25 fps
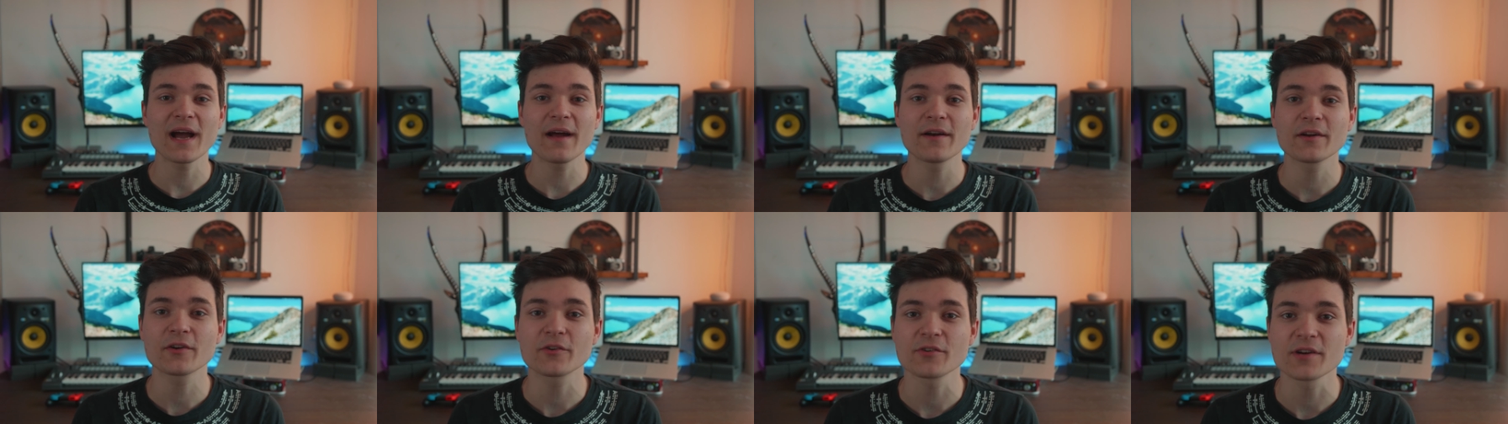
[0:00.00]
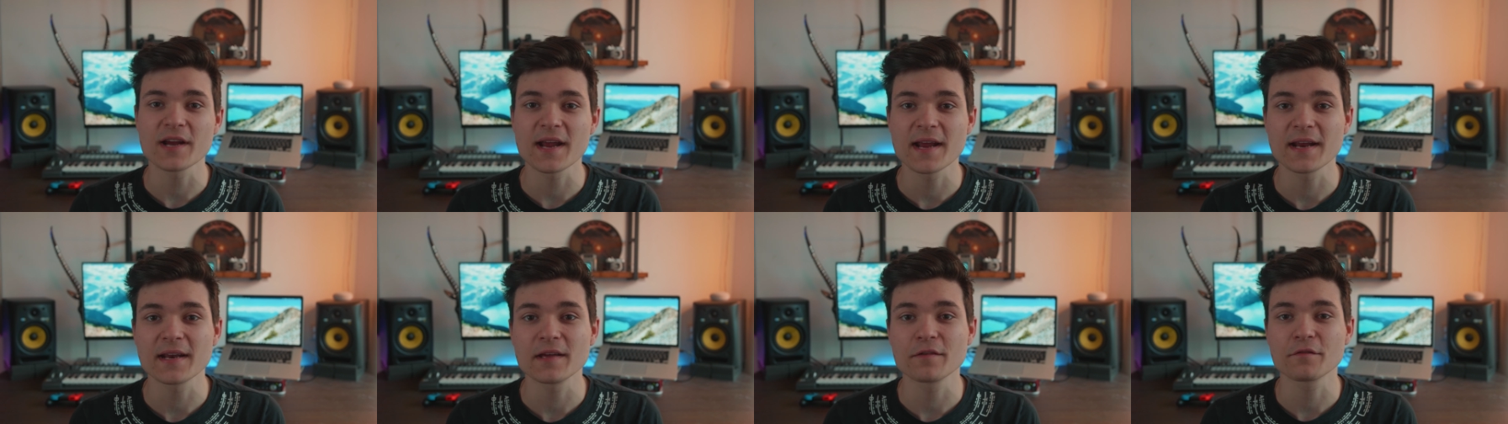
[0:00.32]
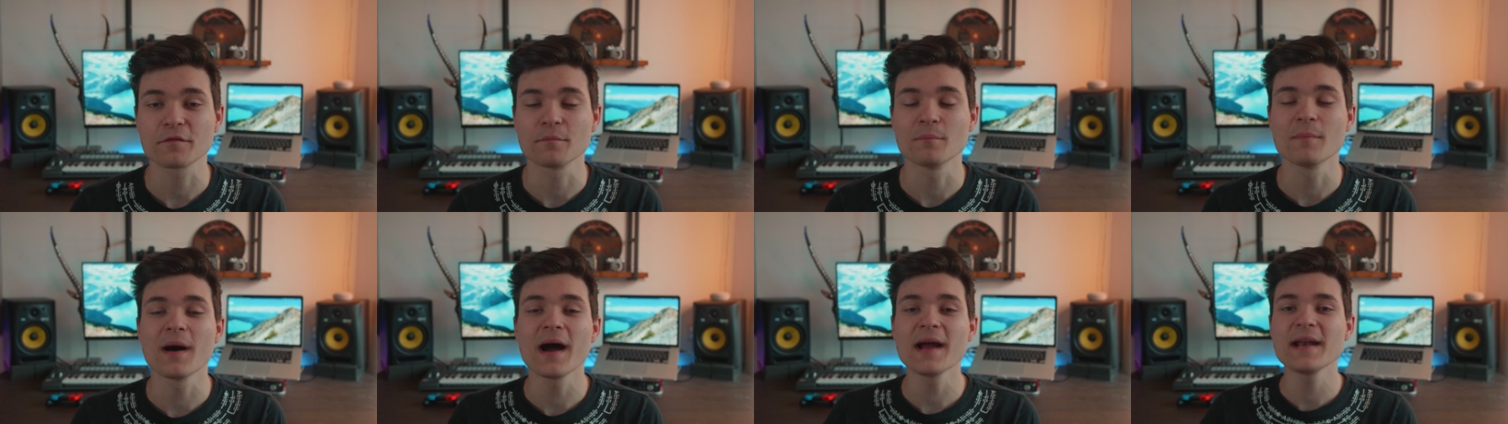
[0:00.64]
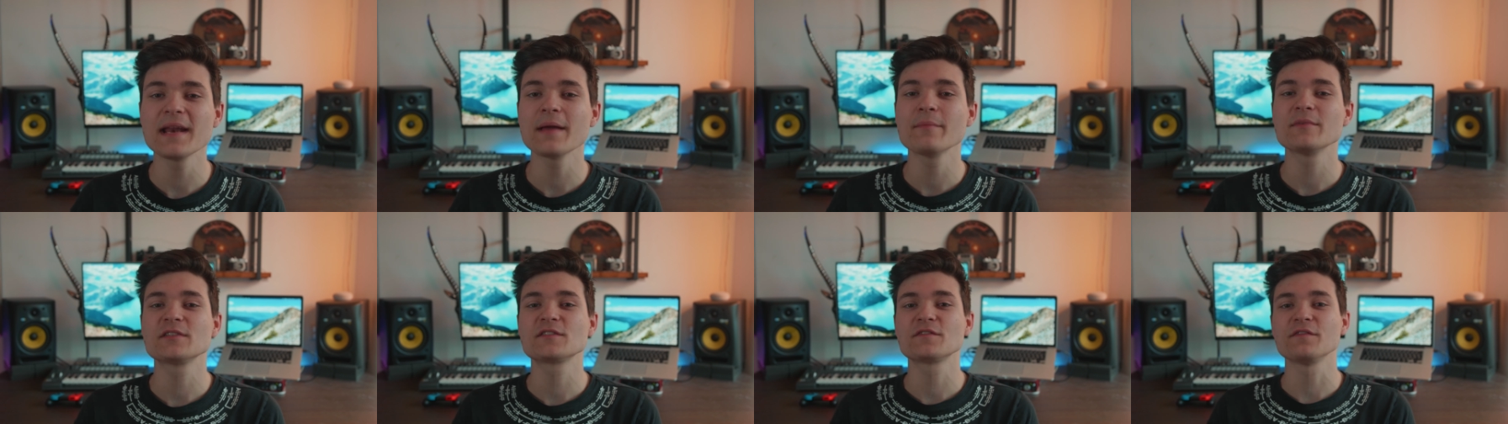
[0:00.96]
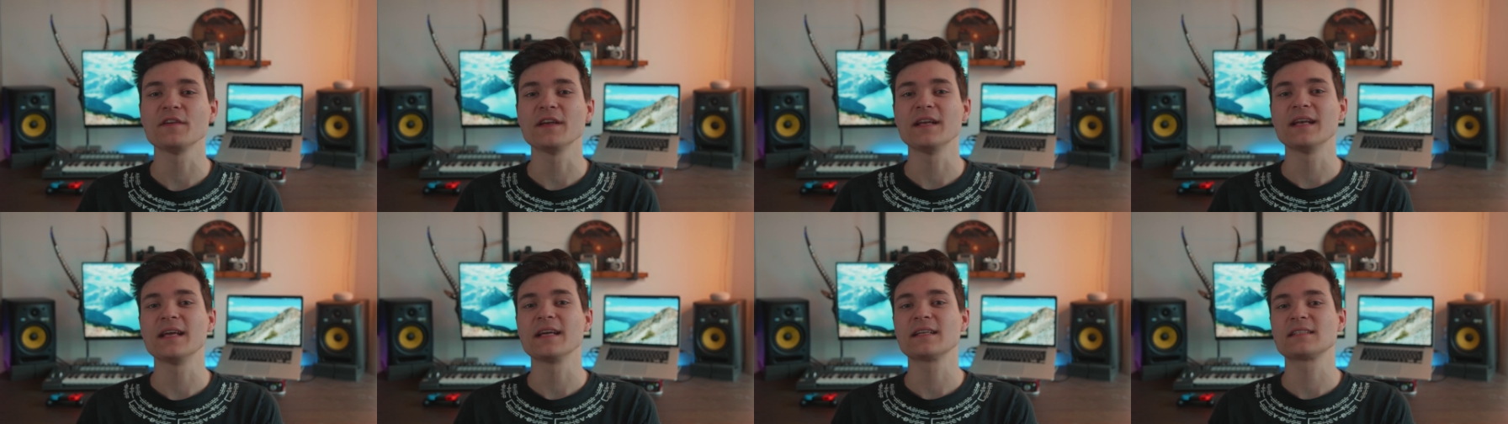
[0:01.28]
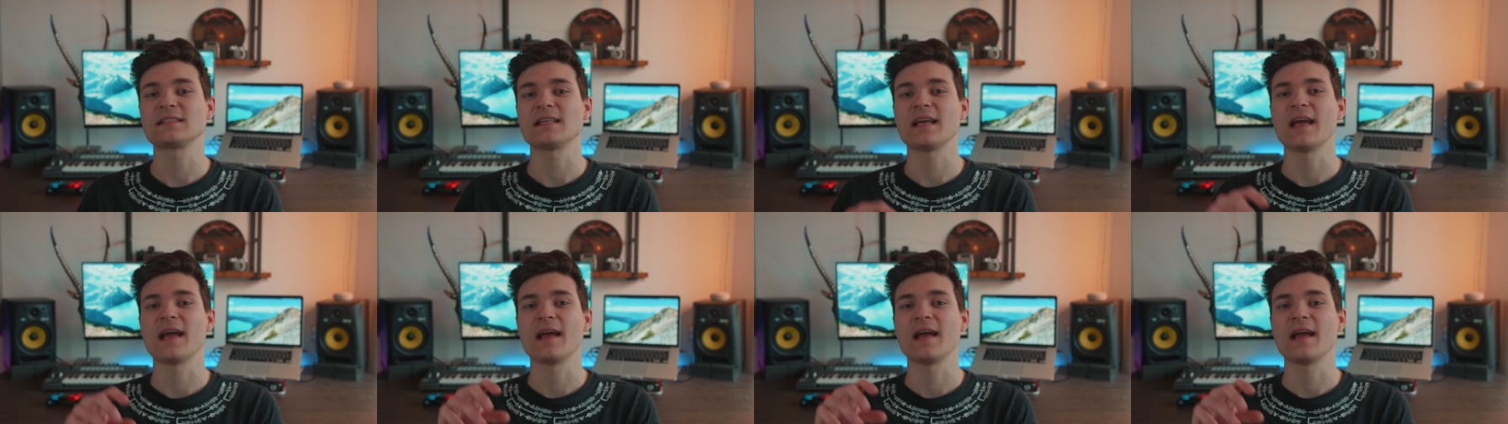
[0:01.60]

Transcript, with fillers: to How to Creative. My name is Felix,